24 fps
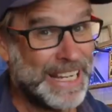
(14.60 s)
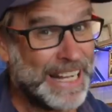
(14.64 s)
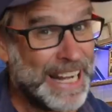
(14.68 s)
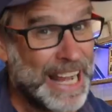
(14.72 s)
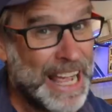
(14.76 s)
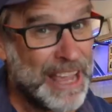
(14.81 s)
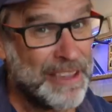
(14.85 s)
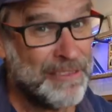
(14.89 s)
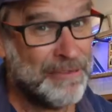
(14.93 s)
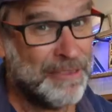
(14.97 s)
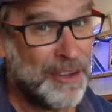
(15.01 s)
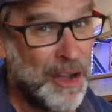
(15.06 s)

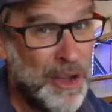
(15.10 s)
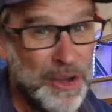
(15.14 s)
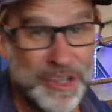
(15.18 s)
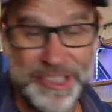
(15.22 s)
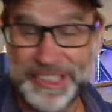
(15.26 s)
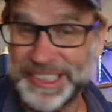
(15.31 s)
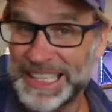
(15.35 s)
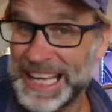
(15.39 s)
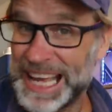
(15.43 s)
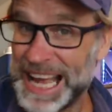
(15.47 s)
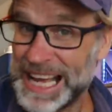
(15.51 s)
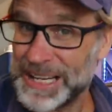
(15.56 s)
G'day
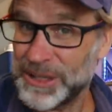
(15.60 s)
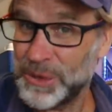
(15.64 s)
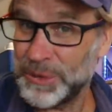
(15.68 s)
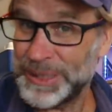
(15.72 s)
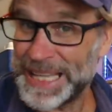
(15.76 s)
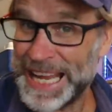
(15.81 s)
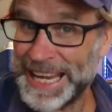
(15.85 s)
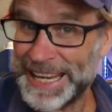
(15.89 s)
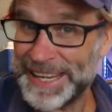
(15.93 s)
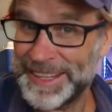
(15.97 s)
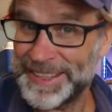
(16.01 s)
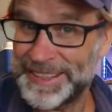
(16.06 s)
folks, Uncle
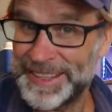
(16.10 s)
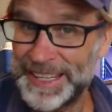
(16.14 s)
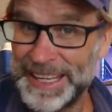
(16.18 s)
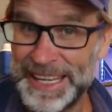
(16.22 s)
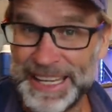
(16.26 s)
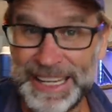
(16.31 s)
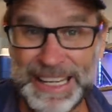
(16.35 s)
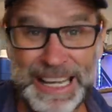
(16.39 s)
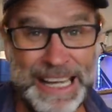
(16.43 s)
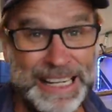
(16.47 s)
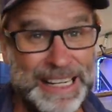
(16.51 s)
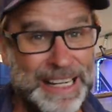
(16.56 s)
Knackers
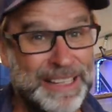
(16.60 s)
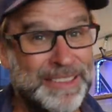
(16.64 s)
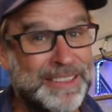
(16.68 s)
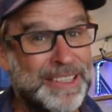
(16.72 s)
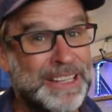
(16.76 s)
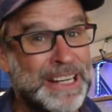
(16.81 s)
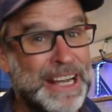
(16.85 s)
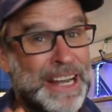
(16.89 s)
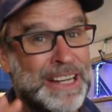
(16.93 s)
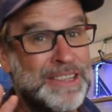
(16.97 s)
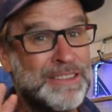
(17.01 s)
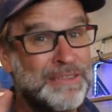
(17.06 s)
here and in
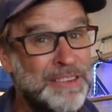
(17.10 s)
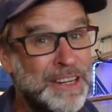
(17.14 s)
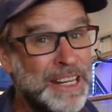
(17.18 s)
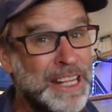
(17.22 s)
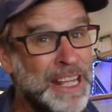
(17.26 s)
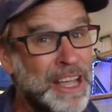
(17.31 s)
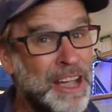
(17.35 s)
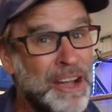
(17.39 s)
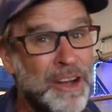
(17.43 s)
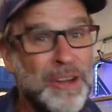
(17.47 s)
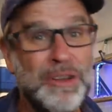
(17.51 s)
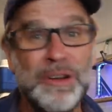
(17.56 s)
today's
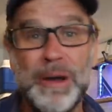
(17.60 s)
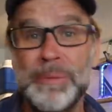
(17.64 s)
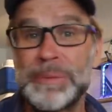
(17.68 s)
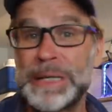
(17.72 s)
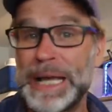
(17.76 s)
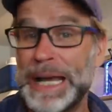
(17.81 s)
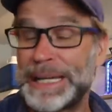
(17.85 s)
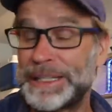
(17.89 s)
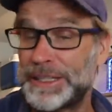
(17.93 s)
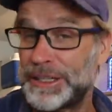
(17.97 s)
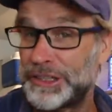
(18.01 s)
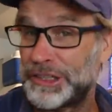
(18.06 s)
video I'm
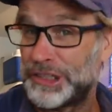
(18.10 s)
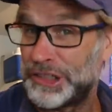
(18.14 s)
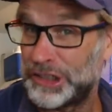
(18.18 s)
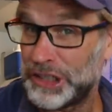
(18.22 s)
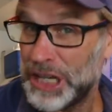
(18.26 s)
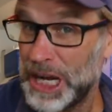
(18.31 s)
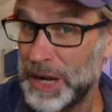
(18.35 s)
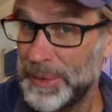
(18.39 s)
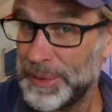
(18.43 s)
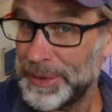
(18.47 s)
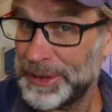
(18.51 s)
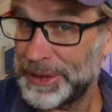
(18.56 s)
going to
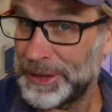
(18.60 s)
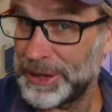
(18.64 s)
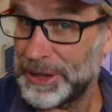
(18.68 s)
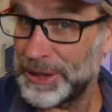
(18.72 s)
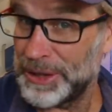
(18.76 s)
share with